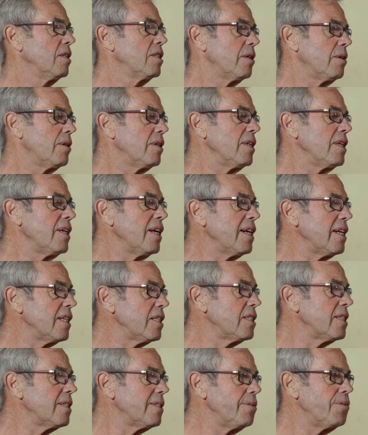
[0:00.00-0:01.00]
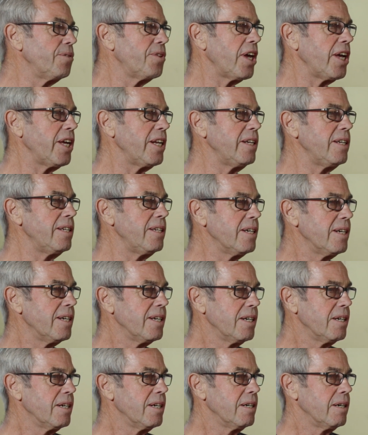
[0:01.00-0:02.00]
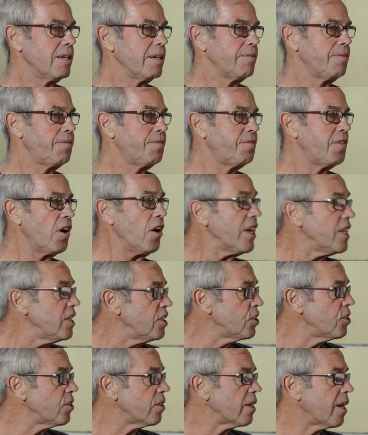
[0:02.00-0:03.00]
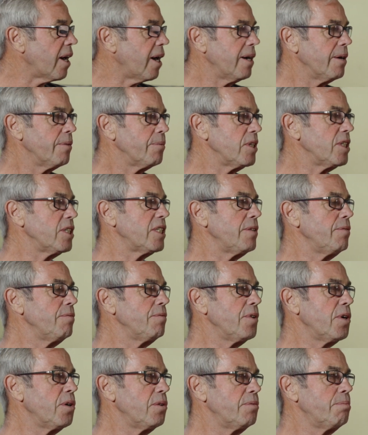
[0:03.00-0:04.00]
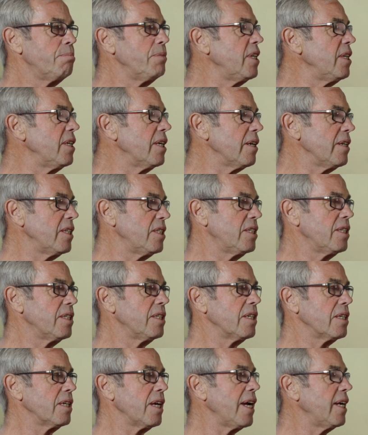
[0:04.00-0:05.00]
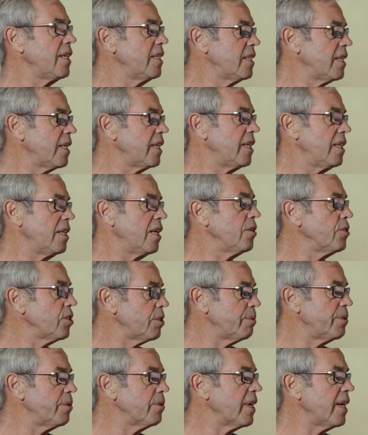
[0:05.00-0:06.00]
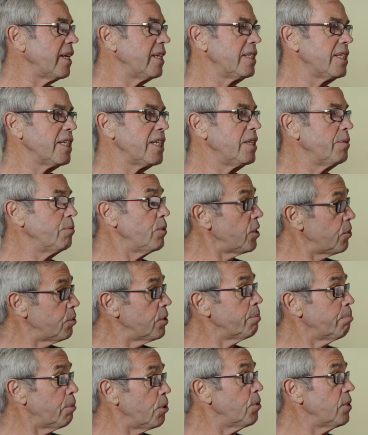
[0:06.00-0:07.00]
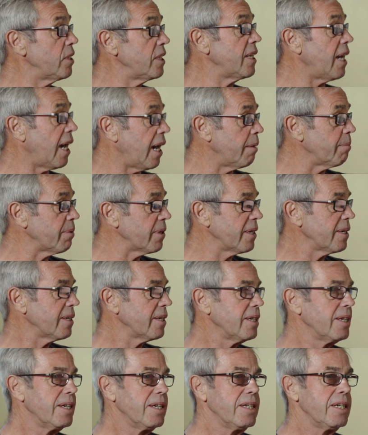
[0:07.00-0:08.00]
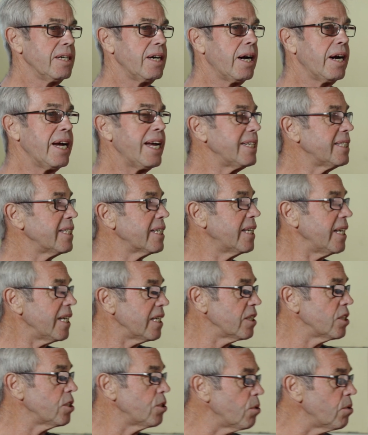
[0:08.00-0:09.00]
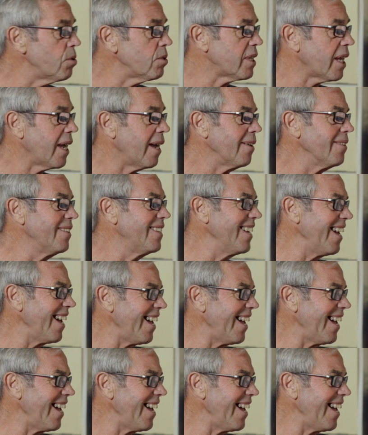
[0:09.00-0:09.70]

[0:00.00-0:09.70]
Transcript: So I had to then find sugar, which involved me going to the canteen, the hospital canteen, which was boarded up. I had to kick the door down.